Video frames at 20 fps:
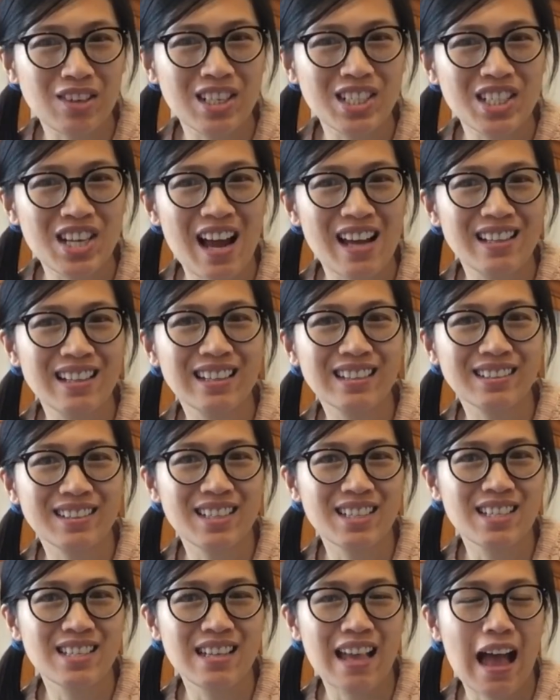to our channel,
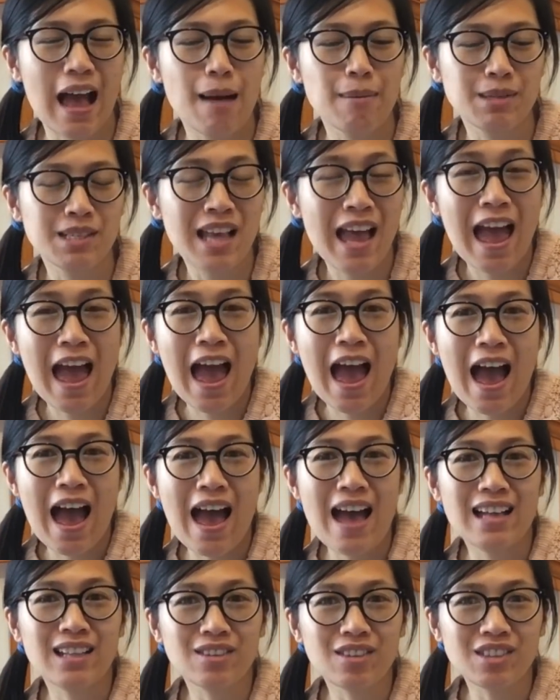this is Abs.
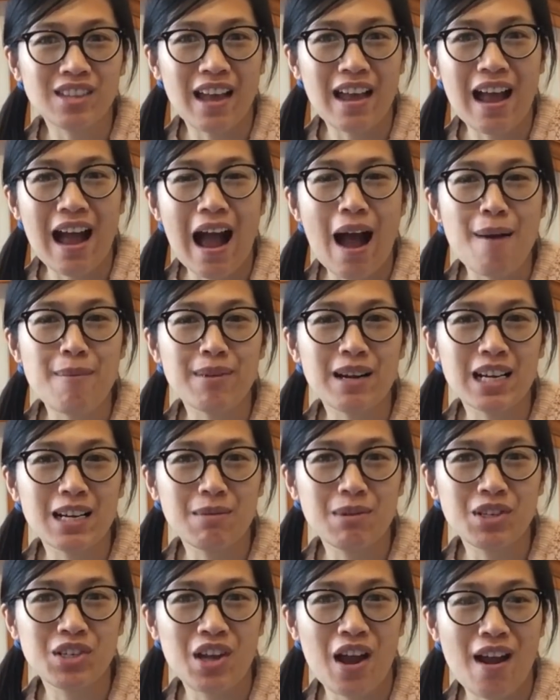And today I'm
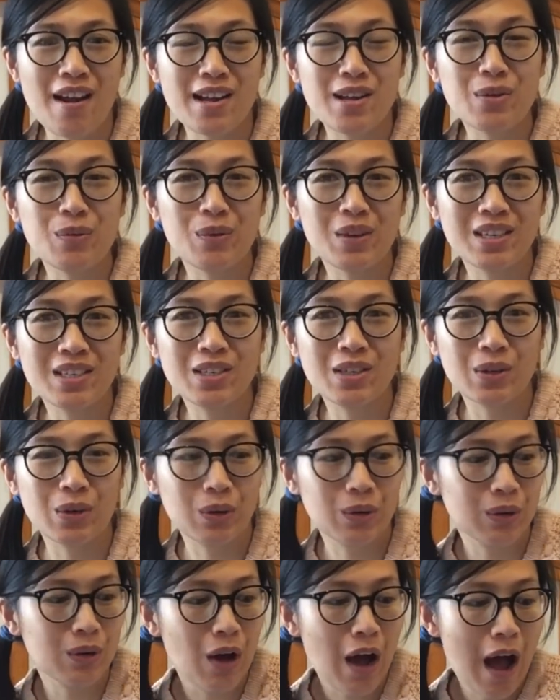gonna be sharing with
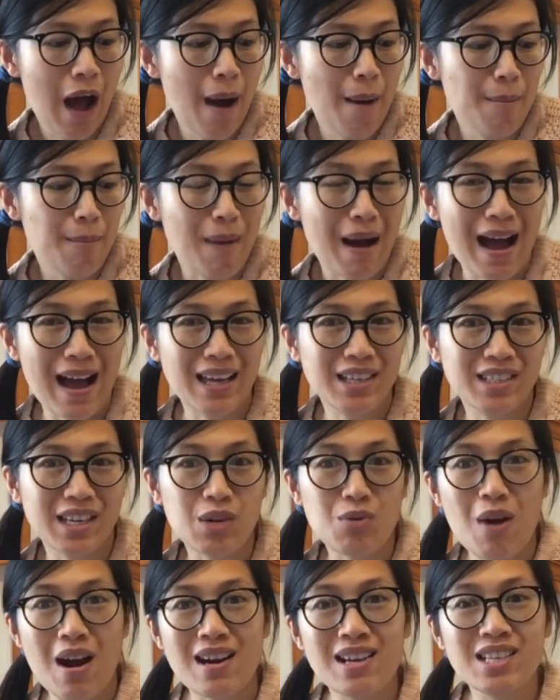you my
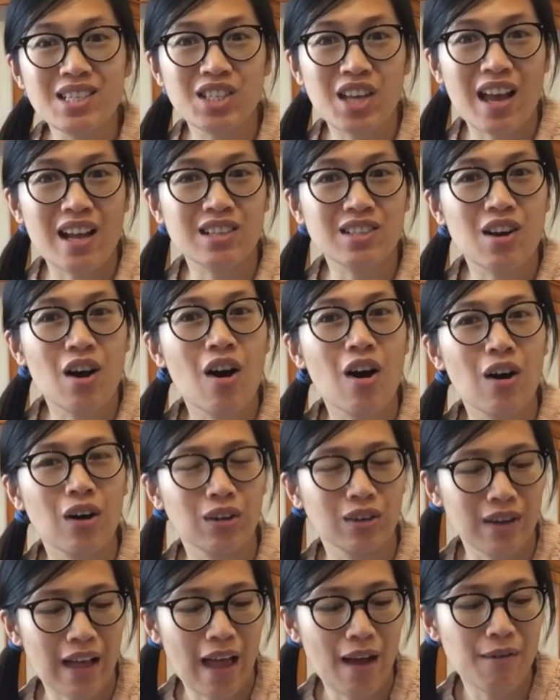January sales
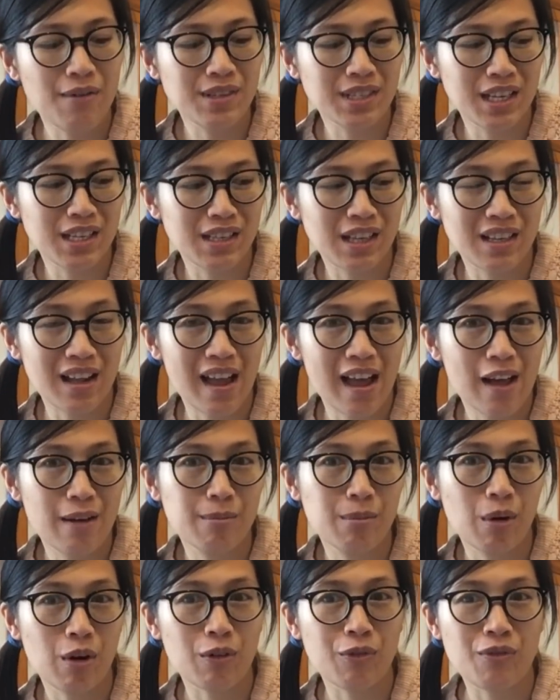haul. Everything that I
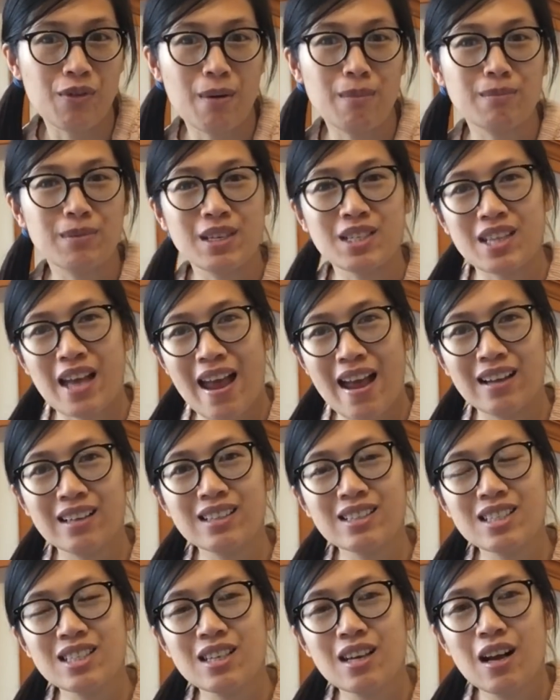have bought from the
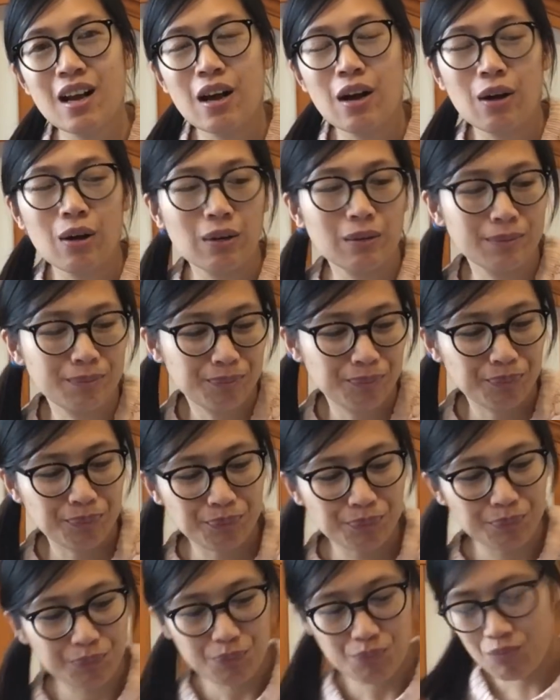sales.
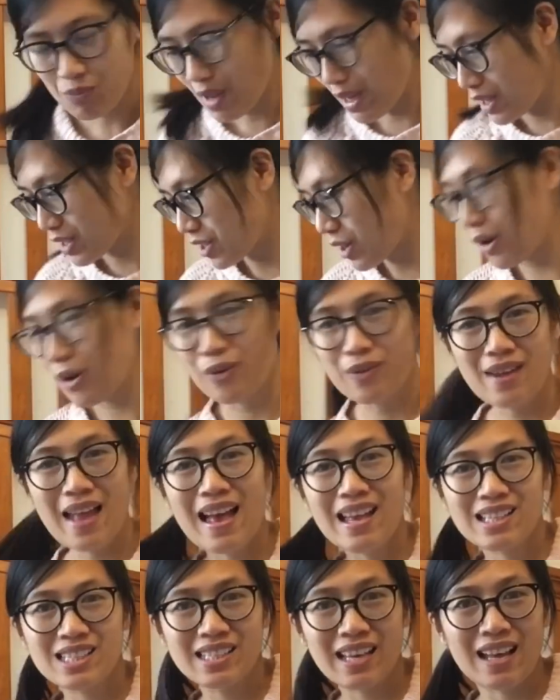So
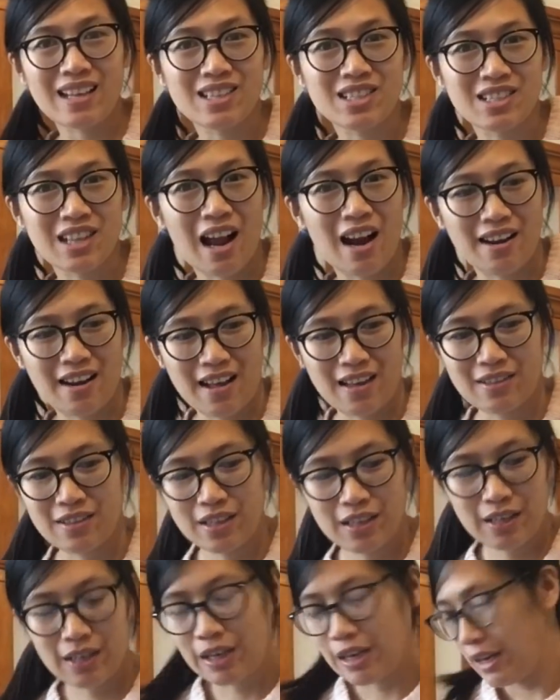let's get started.
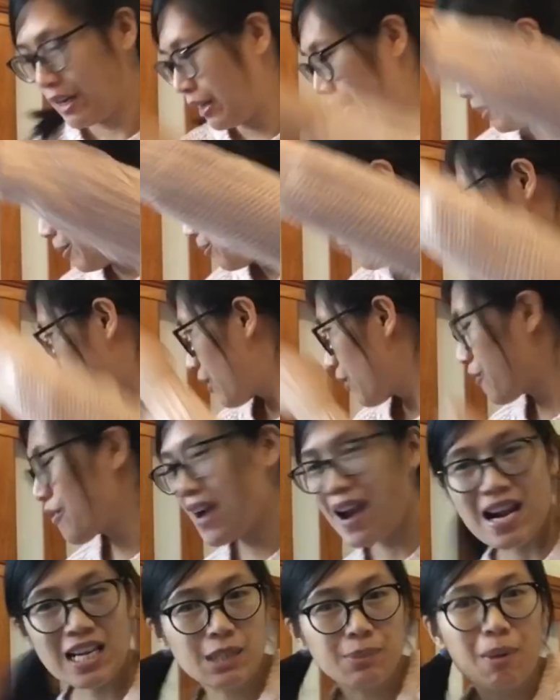
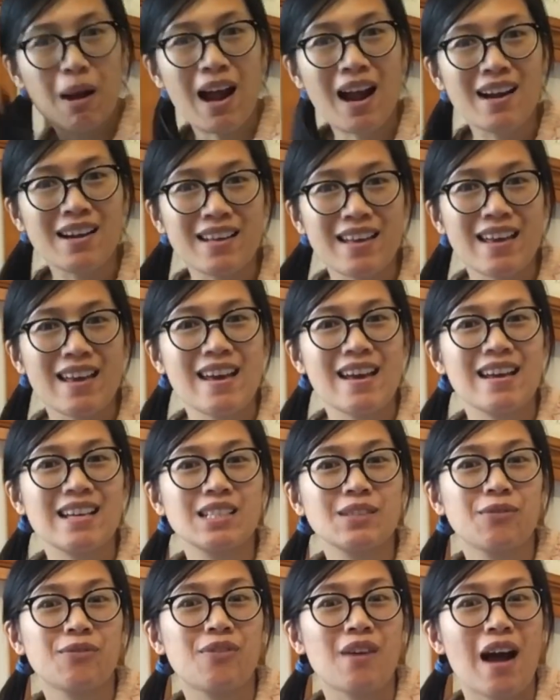First part
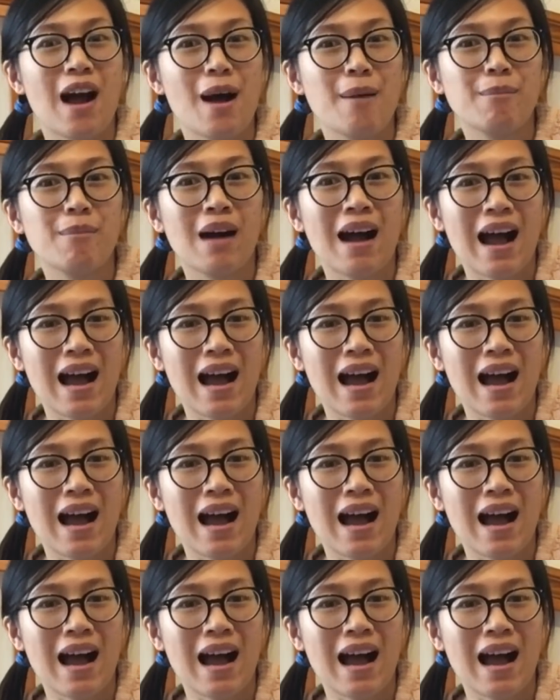is from